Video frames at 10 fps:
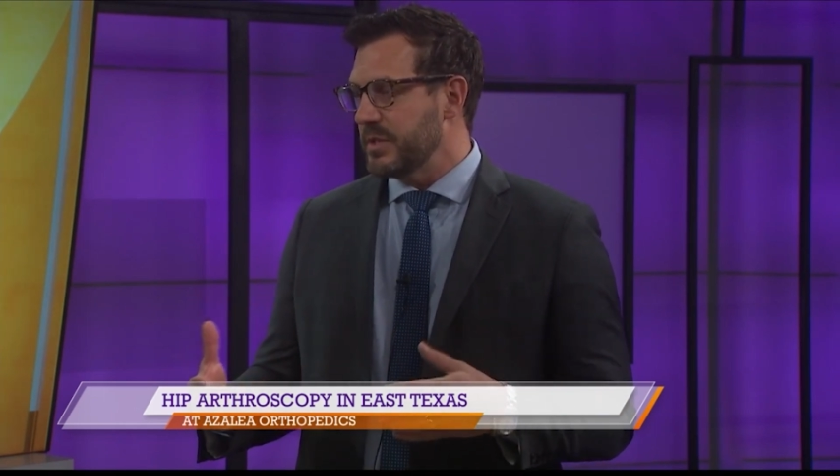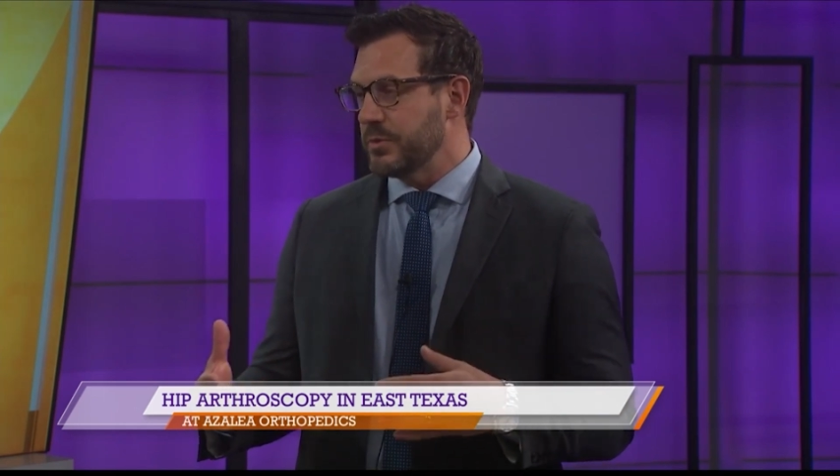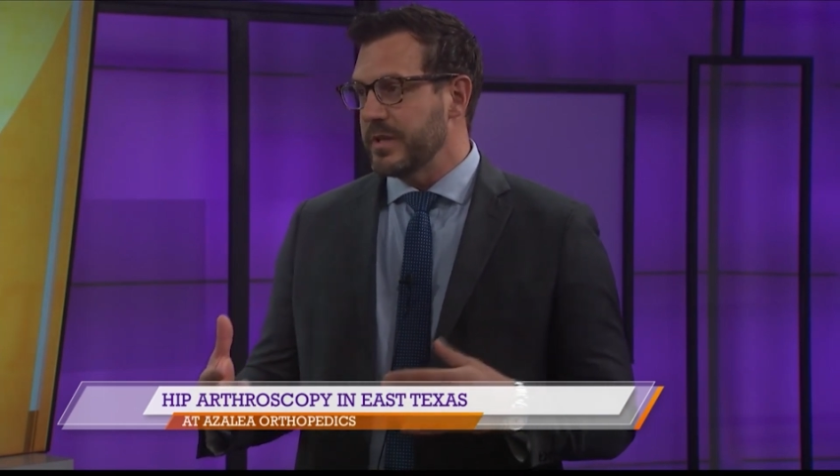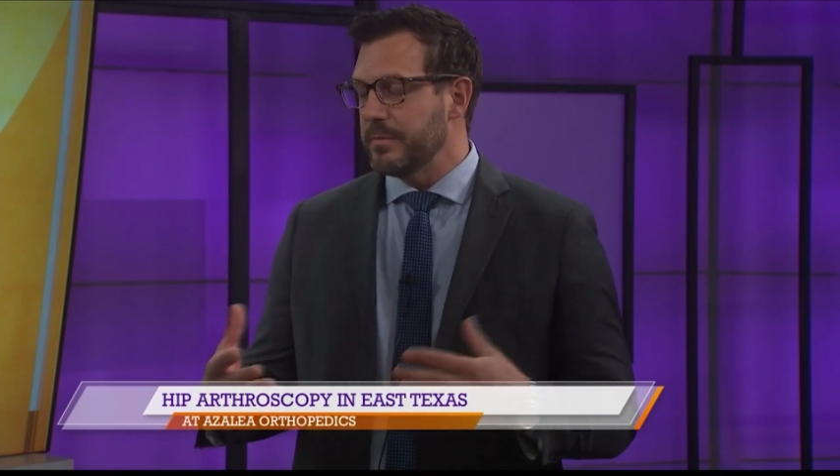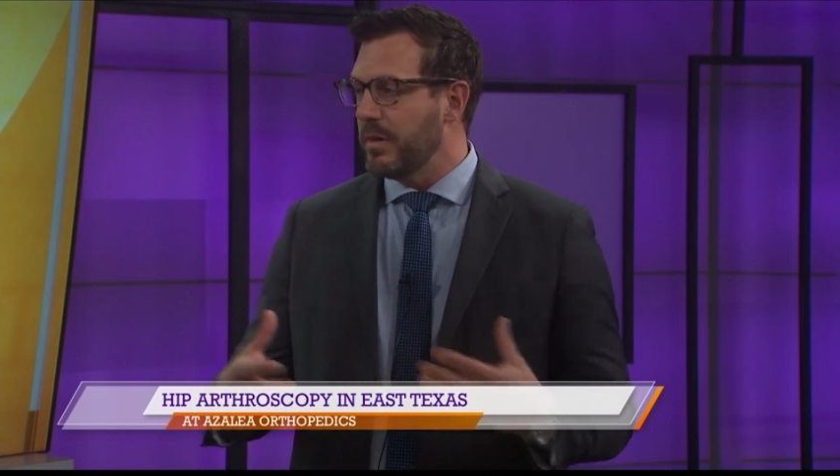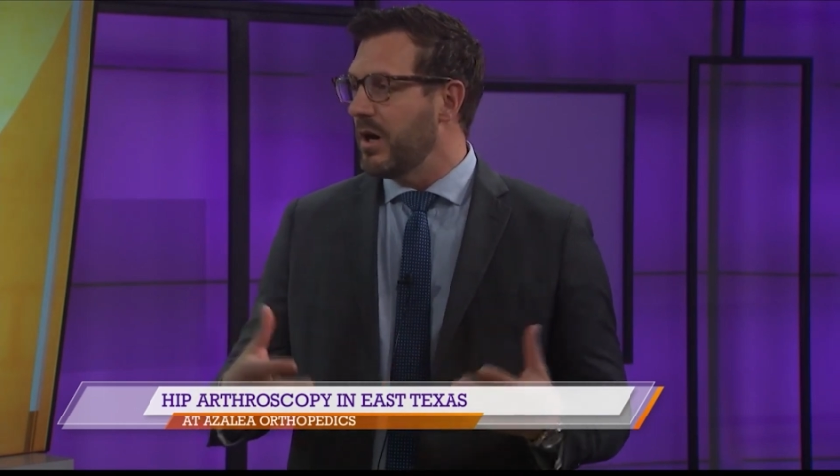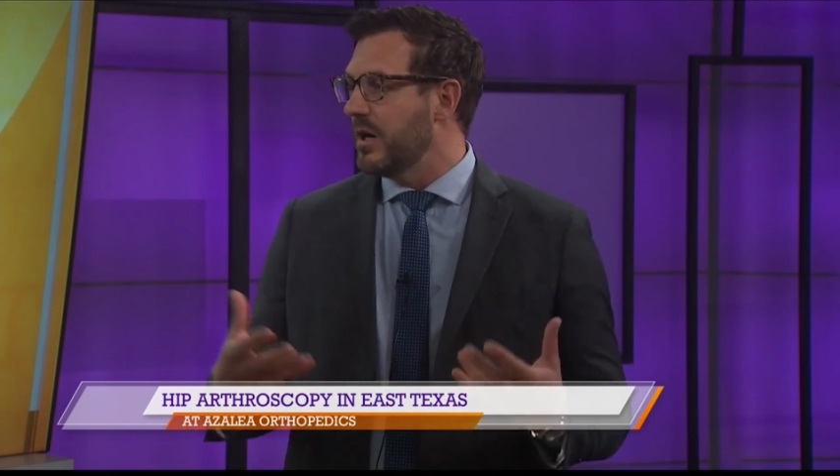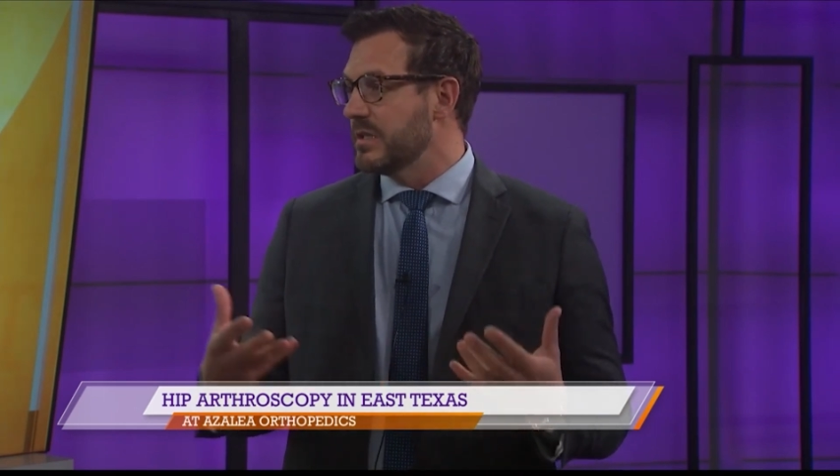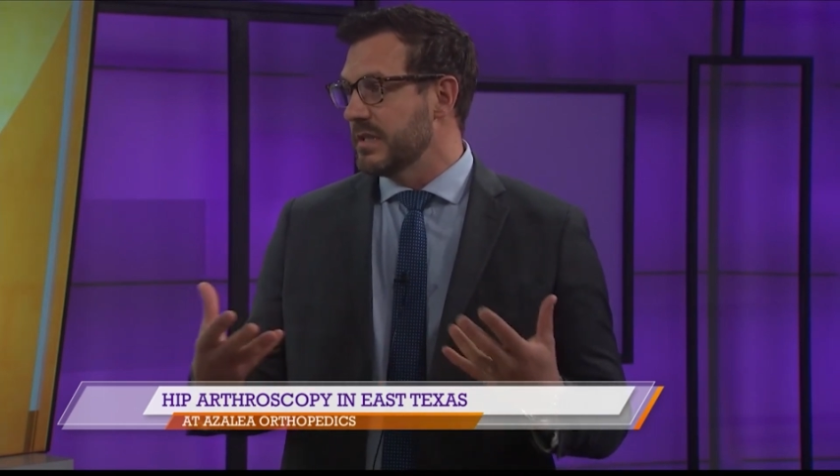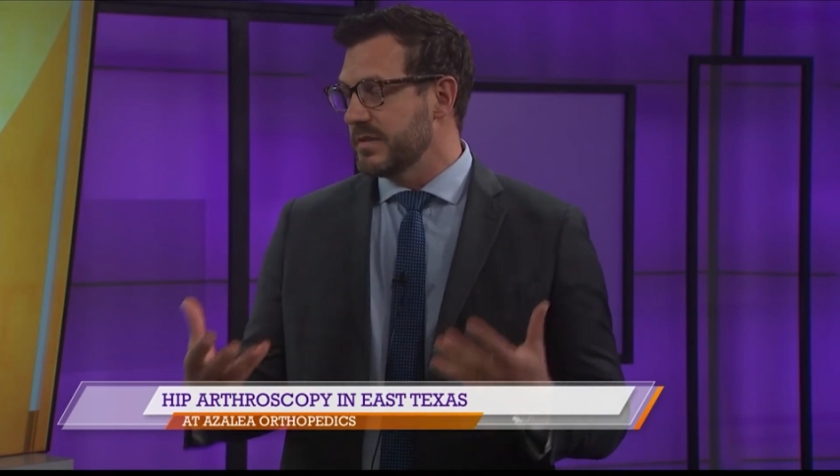between the
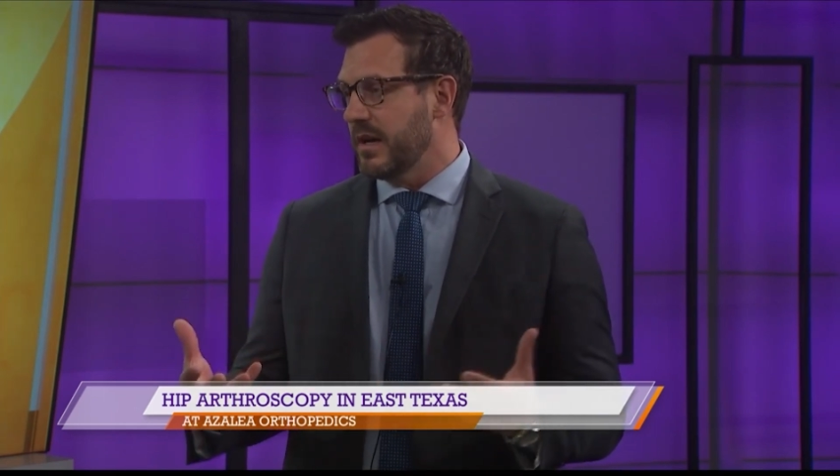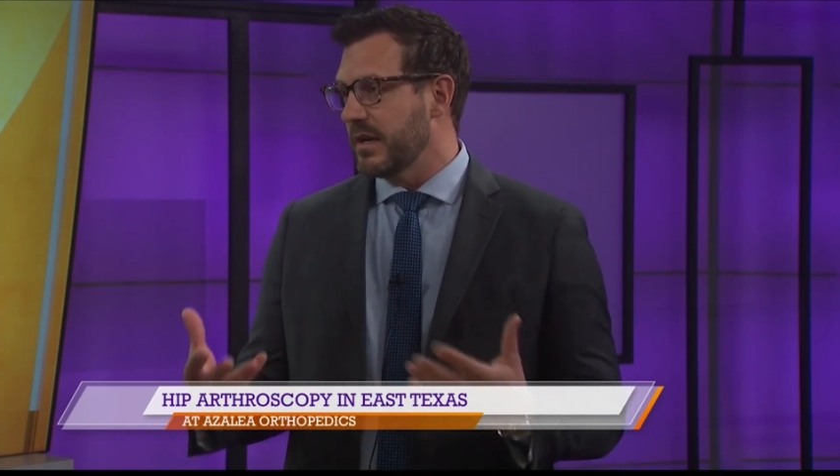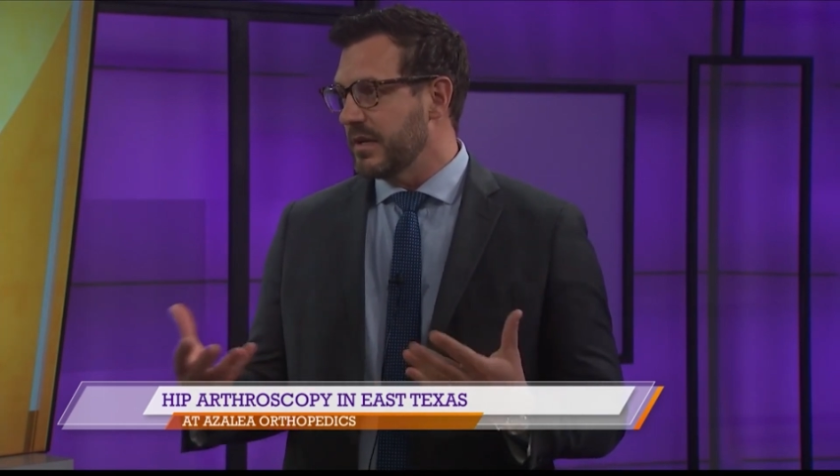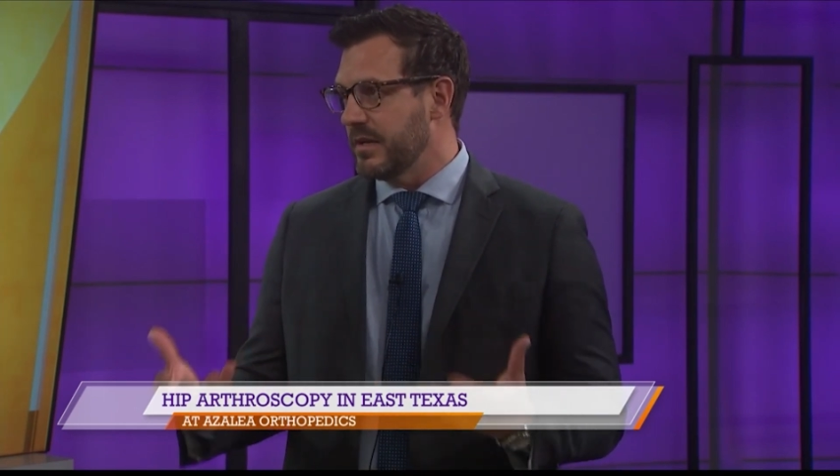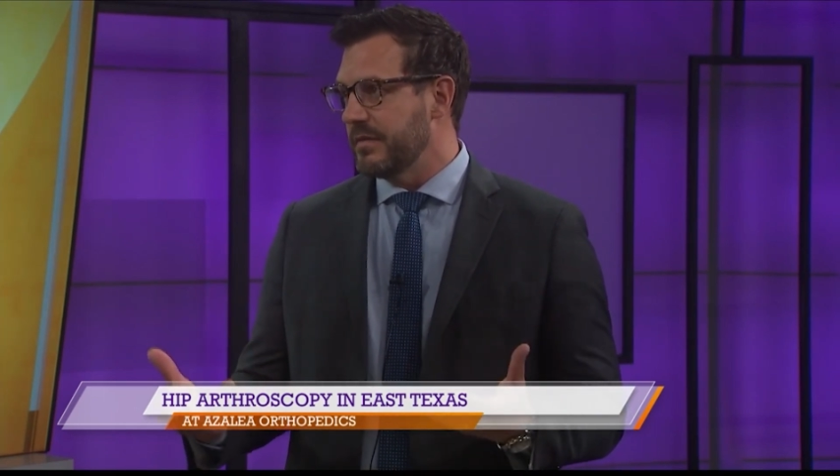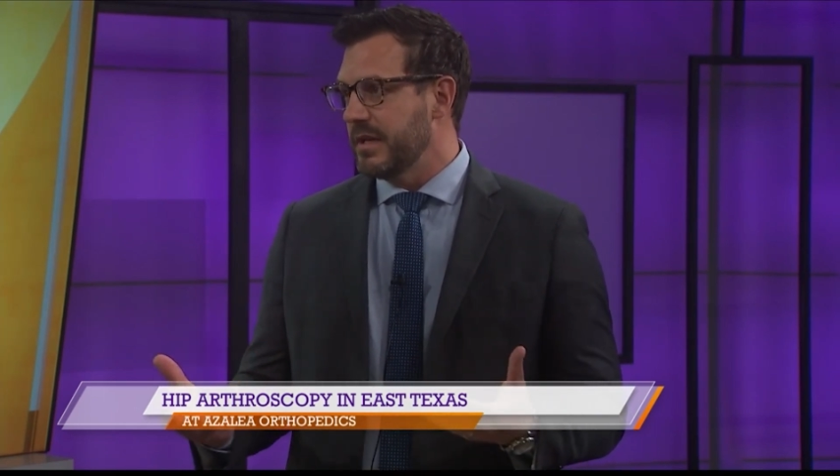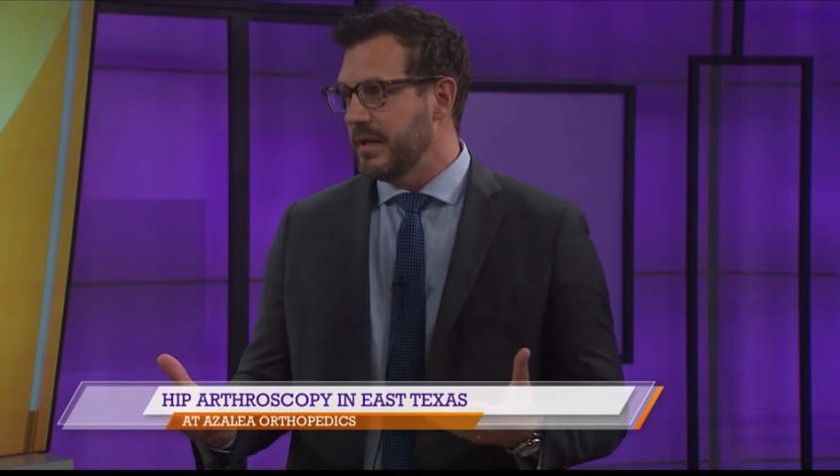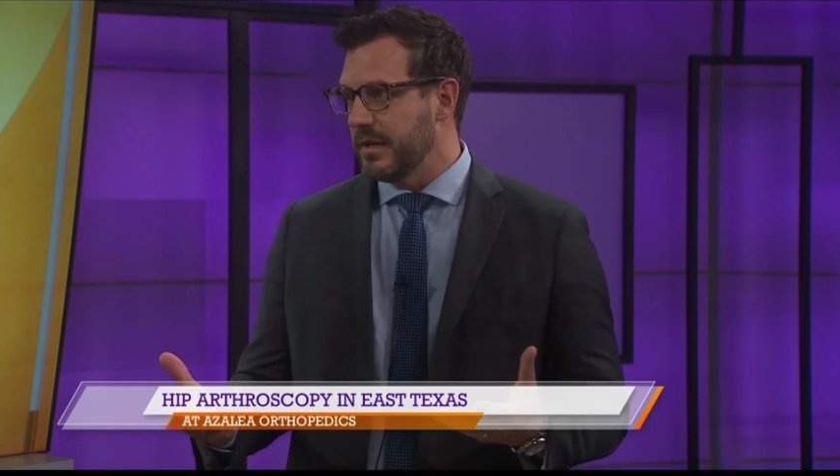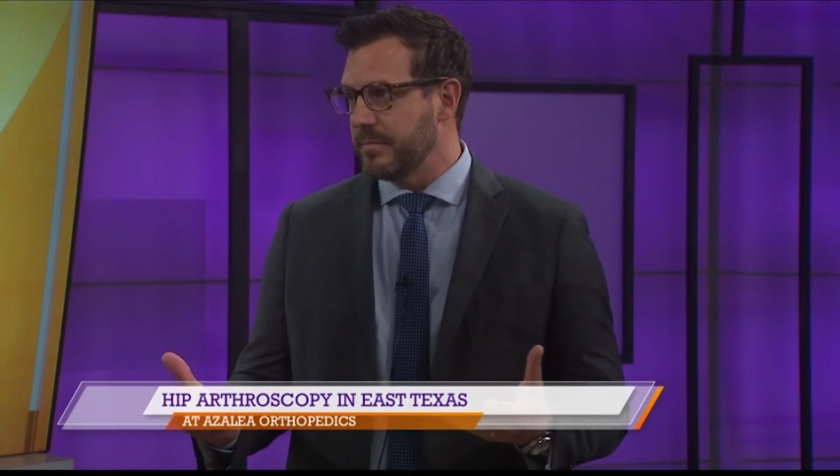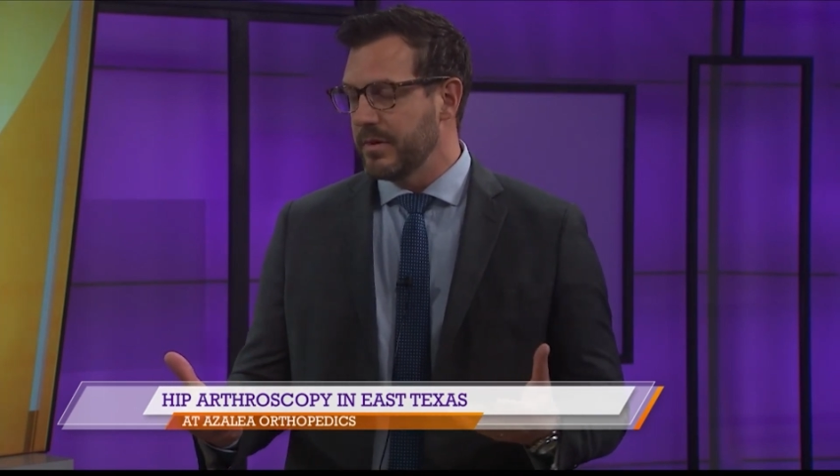ball and the socket of the
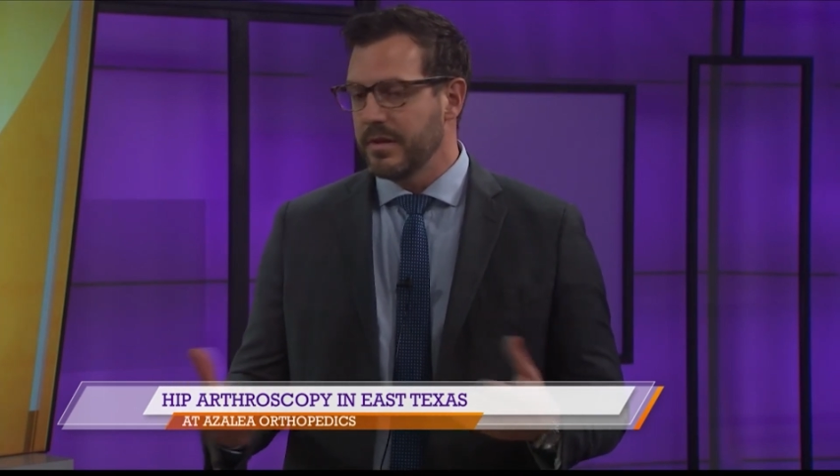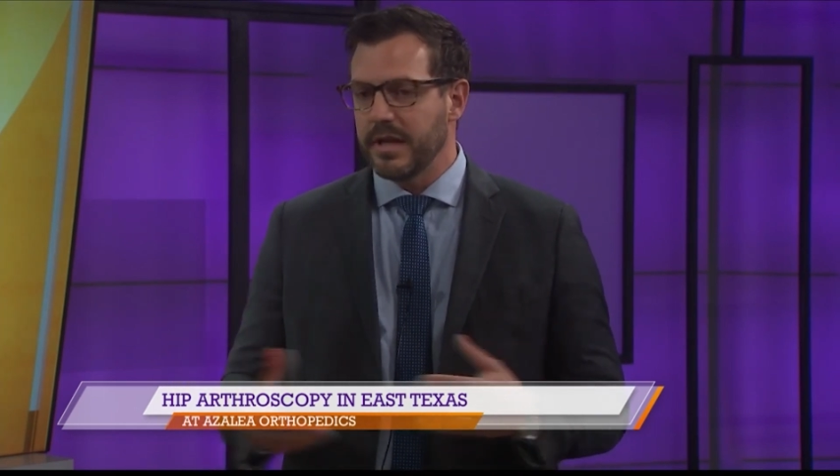hip